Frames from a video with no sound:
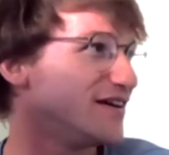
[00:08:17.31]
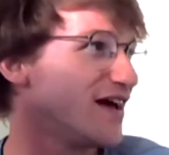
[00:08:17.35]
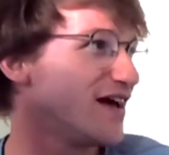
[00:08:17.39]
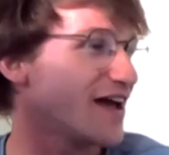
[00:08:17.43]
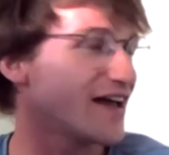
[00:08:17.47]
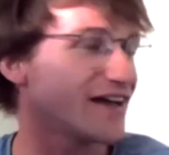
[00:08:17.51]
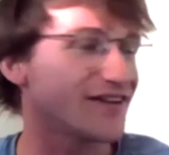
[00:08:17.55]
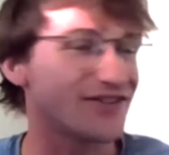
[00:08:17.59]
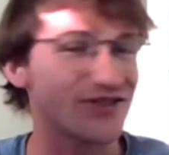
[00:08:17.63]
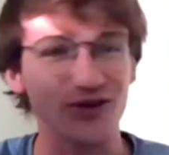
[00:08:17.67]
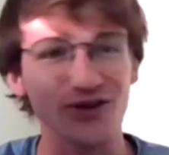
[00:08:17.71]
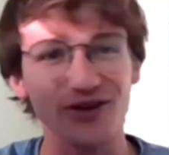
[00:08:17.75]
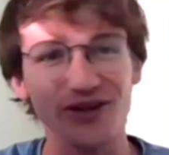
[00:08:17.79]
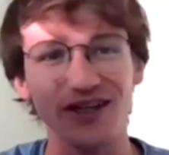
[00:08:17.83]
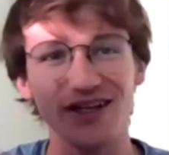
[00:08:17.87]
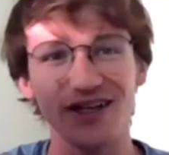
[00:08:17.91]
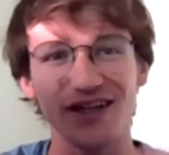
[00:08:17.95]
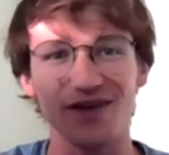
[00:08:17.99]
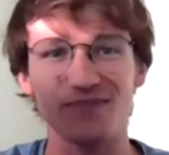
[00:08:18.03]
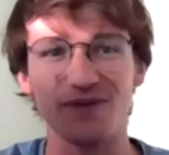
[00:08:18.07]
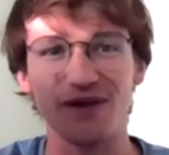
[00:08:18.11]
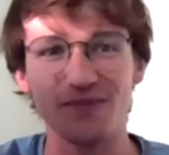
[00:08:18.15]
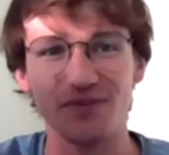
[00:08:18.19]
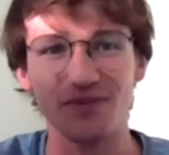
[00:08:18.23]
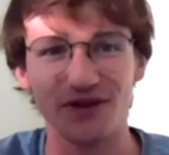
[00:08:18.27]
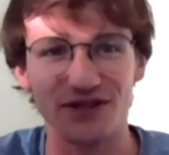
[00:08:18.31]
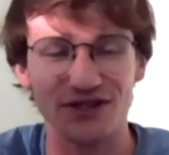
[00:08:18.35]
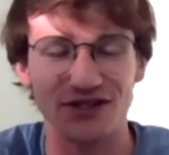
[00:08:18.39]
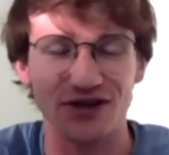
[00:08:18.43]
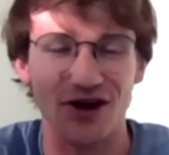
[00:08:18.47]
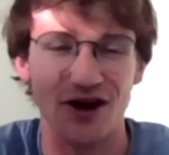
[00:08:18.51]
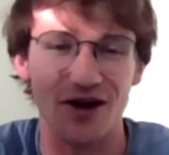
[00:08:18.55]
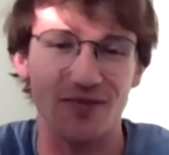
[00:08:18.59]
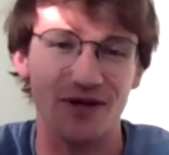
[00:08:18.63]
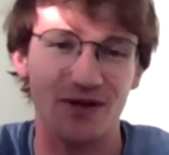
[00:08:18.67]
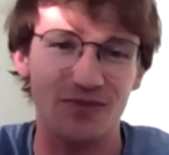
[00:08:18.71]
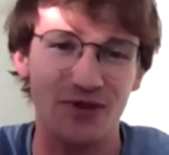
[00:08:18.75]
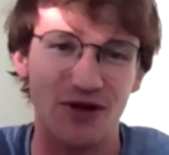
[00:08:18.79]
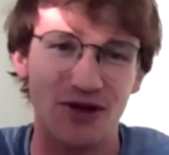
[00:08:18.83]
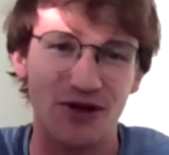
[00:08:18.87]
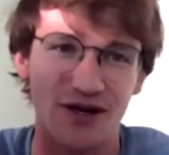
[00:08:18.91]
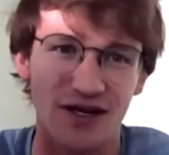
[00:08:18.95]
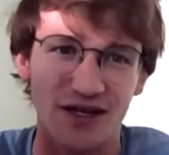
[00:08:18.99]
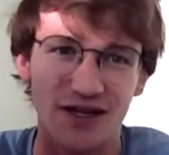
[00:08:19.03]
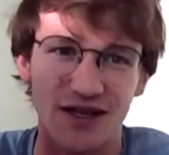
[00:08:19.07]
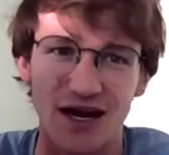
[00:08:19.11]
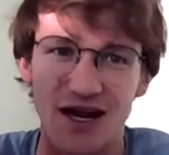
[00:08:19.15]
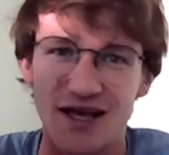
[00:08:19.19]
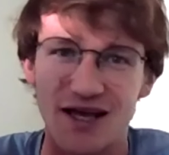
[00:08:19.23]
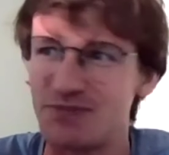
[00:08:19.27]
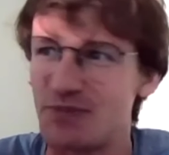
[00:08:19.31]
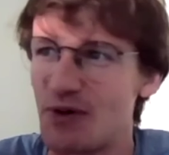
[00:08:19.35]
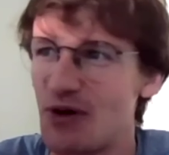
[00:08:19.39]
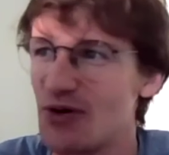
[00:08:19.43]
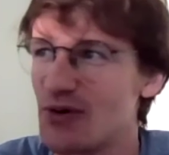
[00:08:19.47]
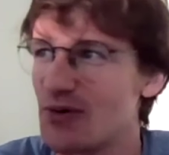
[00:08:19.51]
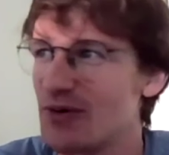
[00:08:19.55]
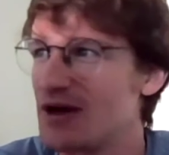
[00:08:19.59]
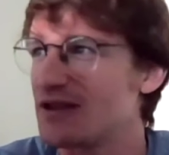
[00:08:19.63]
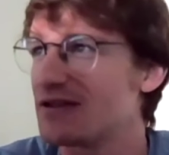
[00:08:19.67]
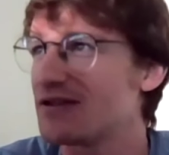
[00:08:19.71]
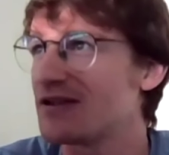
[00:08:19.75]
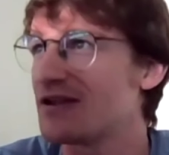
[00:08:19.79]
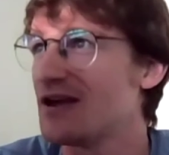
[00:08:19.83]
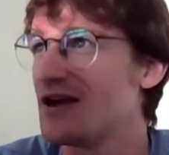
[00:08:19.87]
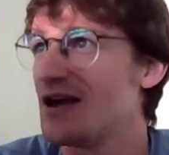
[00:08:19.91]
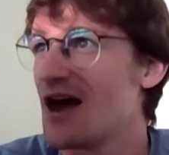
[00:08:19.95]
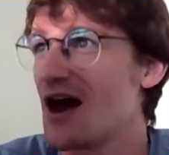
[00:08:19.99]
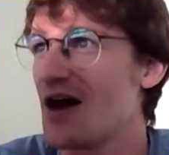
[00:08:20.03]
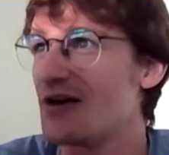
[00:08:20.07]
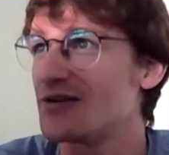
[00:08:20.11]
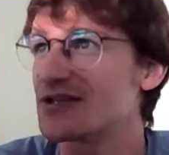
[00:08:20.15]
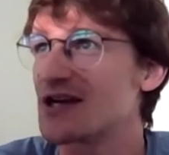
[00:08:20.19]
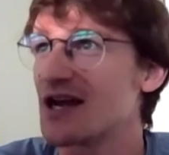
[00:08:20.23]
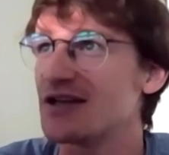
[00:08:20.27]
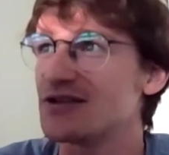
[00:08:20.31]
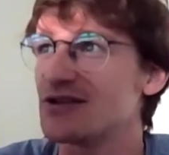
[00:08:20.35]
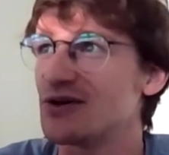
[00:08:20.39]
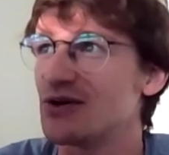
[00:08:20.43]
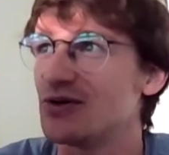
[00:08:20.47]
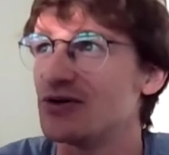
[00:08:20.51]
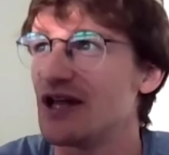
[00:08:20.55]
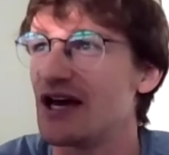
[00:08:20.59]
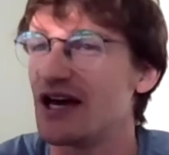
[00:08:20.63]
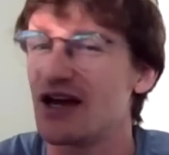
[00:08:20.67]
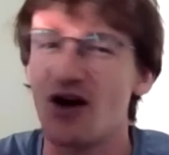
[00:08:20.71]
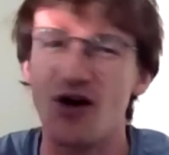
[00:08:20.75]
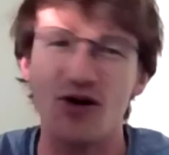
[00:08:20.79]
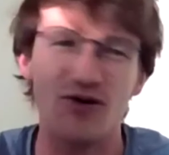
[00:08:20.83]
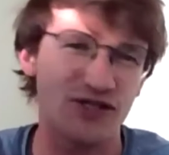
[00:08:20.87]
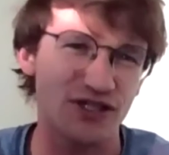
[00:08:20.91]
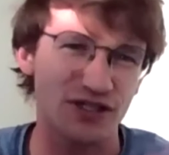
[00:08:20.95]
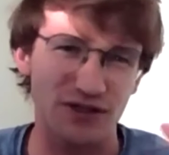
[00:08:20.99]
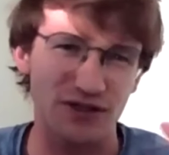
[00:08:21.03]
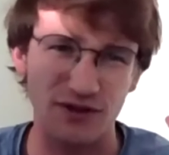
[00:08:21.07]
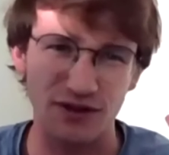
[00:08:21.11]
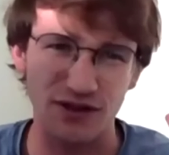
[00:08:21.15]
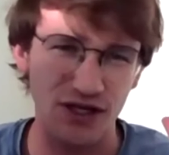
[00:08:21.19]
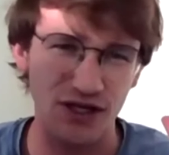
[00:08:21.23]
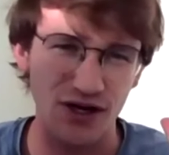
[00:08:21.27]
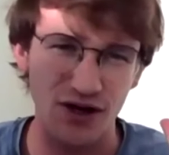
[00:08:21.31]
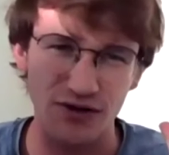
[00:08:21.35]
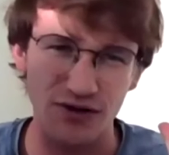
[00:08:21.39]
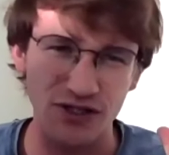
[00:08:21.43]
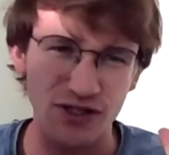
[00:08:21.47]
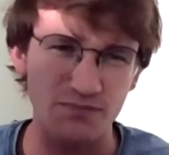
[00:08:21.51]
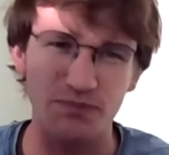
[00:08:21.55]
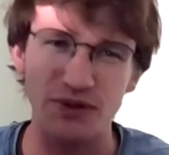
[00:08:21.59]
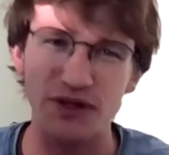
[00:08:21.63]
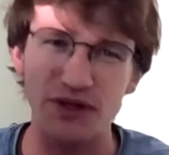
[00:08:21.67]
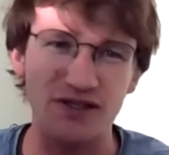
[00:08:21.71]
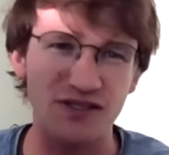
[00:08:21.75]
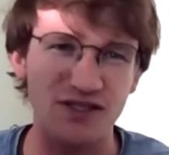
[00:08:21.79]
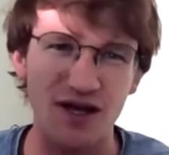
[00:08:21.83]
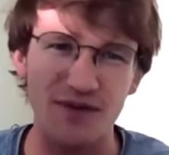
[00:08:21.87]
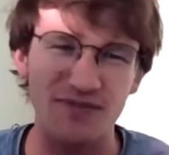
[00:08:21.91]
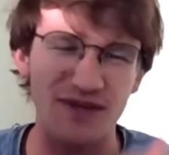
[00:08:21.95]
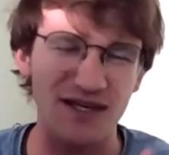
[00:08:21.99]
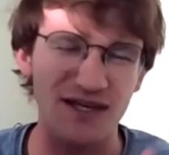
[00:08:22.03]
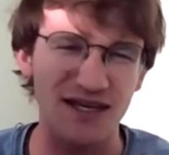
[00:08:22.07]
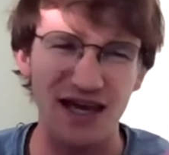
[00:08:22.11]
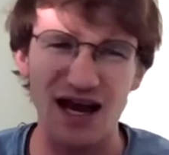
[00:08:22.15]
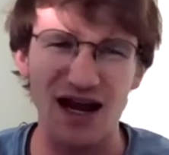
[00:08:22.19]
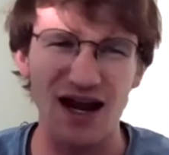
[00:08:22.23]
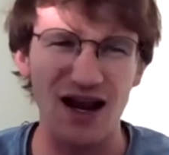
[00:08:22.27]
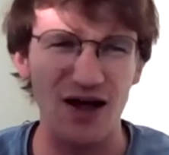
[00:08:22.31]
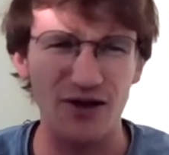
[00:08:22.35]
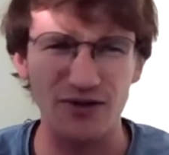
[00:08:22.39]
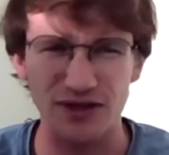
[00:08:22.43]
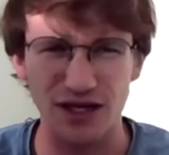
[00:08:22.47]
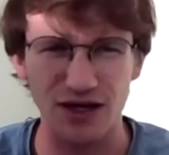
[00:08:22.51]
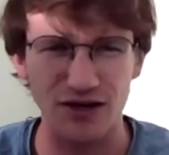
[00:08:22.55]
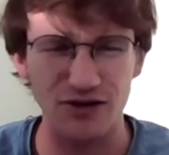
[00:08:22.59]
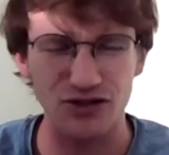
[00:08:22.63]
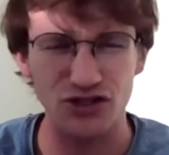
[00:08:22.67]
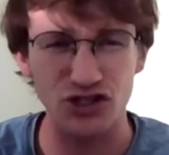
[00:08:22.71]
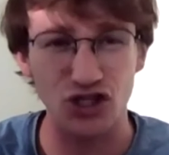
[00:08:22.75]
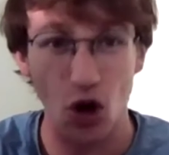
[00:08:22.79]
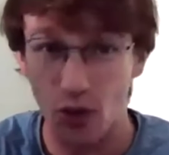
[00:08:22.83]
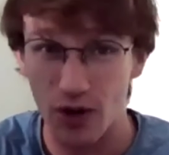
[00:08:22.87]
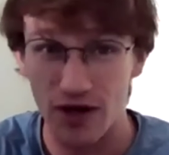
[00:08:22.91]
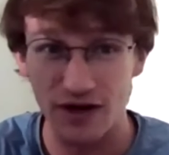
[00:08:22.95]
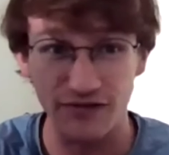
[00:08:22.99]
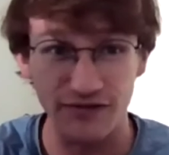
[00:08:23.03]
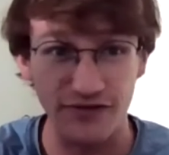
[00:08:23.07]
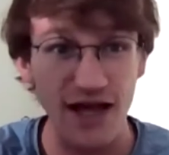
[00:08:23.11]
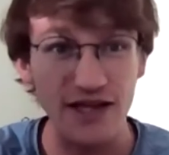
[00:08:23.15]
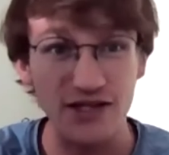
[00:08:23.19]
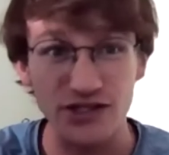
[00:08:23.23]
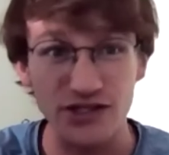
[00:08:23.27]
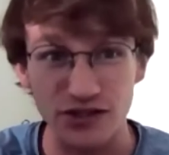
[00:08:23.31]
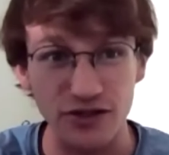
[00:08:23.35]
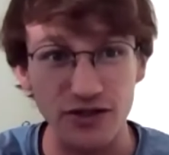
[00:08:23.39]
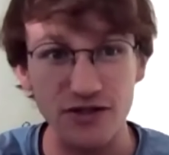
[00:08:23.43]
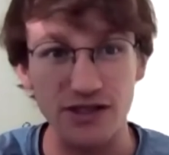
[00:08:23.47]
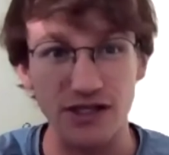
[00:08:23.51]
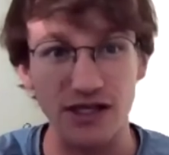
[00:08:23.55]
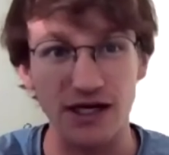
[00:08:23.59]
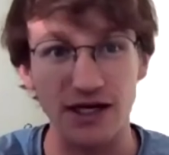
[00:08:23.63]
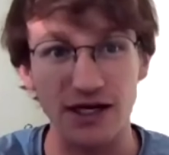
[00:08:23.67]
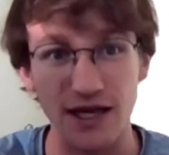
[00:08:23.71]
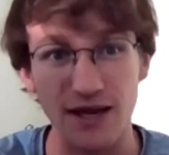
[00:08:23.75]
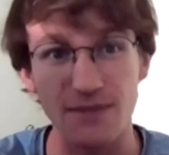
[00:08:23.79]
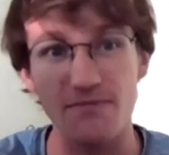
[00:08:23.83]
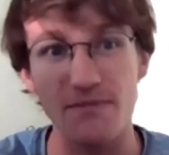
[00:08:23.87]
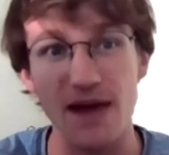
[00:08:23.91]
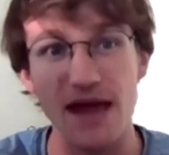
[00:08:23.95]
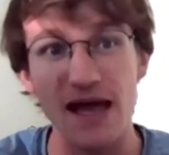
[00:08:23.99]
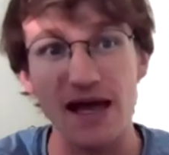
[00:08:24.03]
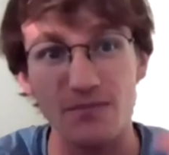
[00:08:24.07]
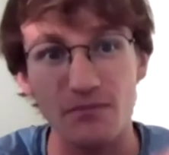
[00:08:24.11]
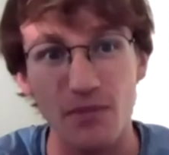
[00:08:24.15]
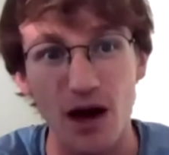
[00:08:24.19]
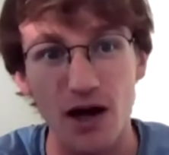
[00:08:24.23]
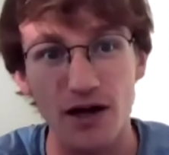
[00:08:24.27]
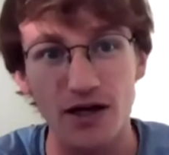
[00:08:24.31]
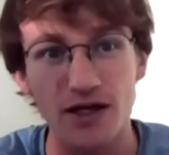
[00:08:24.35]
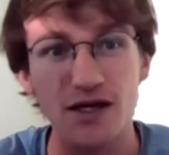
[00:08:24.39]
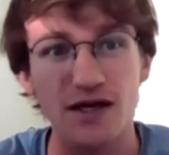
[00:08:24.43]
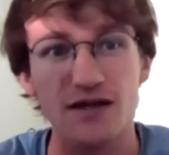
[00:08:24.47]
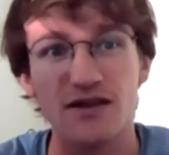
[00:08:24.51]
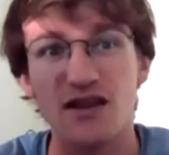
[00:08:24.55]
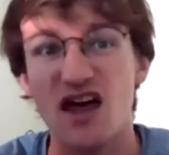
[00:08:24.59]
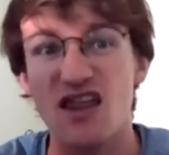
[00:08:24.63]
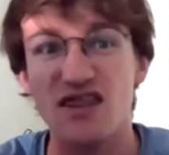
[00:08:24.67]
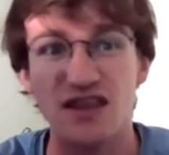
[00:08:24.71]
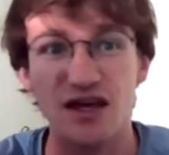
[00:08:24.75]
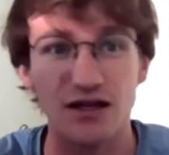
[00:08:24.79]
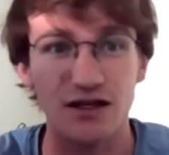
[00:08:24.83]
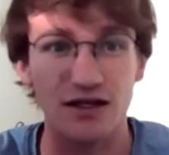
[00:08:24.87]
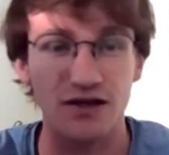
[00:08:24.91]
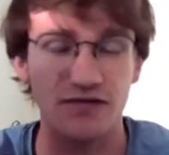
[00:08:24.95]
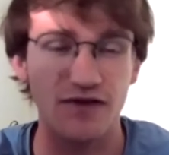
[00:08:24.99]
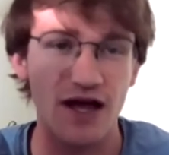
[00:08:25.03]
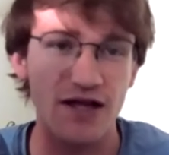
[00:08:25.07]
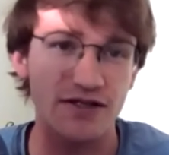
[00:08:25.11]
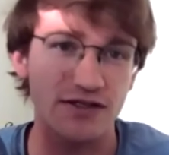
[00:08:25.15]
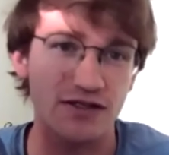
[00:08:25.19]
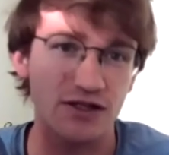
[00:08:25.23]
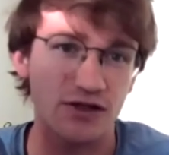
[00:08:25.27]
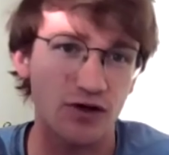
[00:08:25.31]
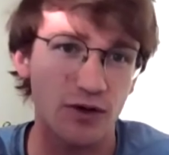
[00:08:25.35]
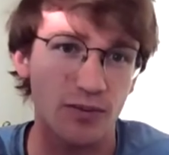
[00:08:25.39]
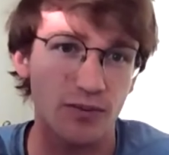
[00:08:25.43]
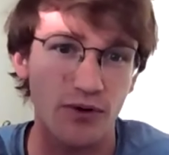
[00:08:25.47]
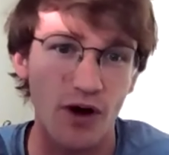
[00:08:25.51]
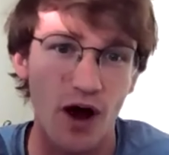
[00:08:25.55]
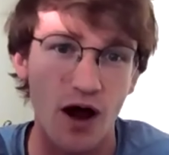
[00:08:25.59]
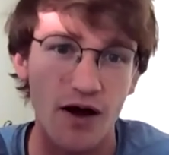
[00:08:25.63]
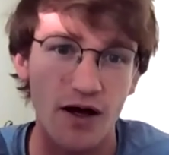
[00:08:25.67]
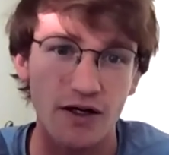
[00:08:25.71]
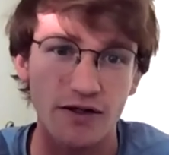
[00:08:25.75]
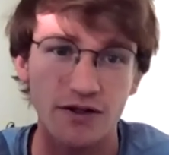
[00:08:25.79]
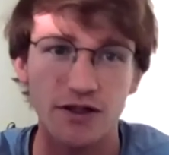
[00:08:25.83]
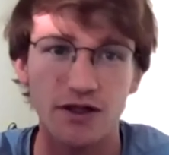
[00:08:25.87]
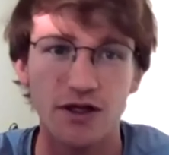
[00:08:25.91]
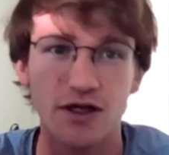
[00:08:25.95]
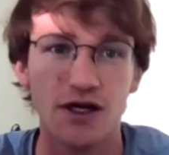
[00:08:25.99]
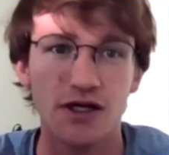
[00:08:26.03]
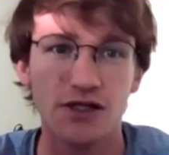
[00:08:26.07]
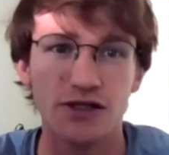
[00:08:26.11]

I guess early like people in the startup community that I spoke with, I was kind of told like, oh, just you know, just build something, get it out there, show investors that it can make money, and then they'll invest in your product.